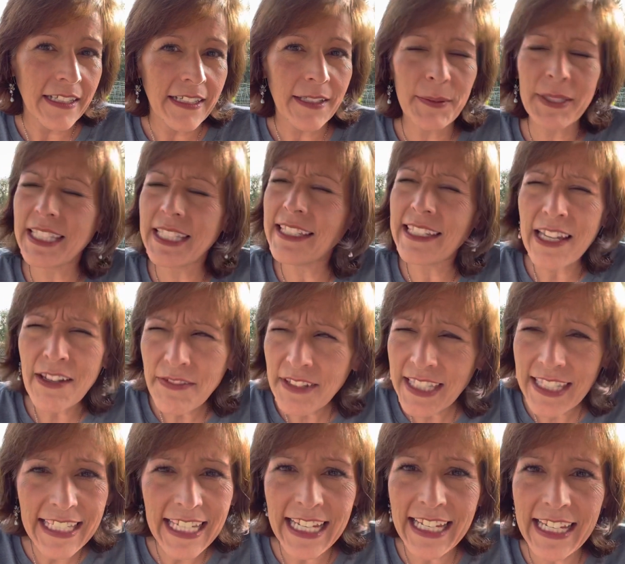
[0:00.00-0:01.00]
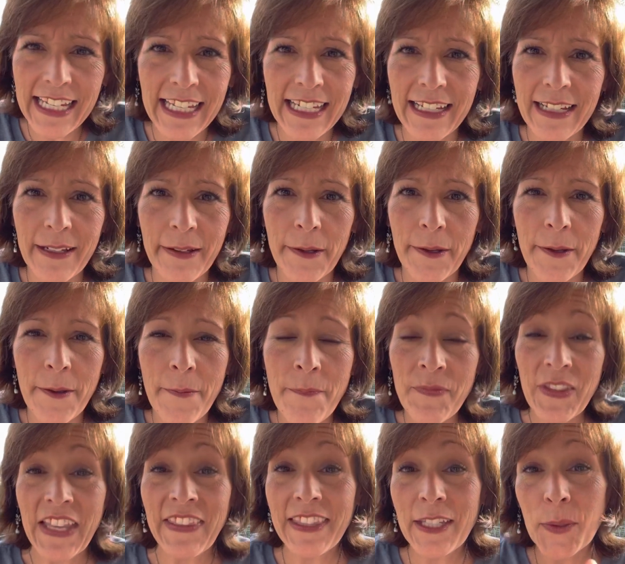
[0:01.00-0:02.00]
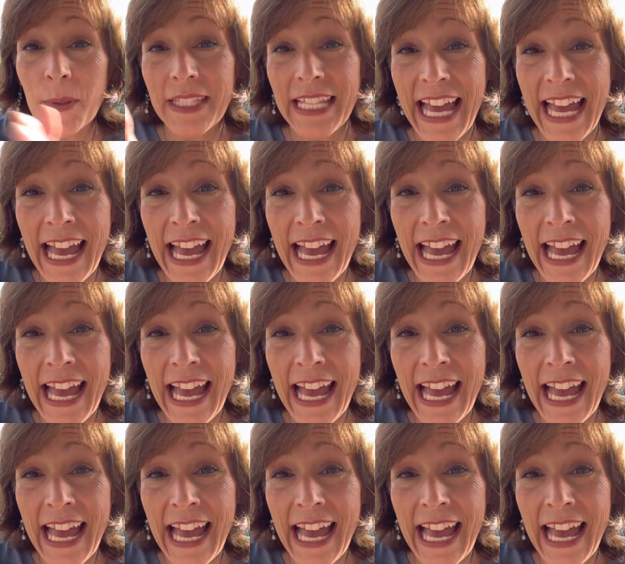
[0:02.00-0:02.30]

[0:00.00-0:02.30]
It was devastating. And this was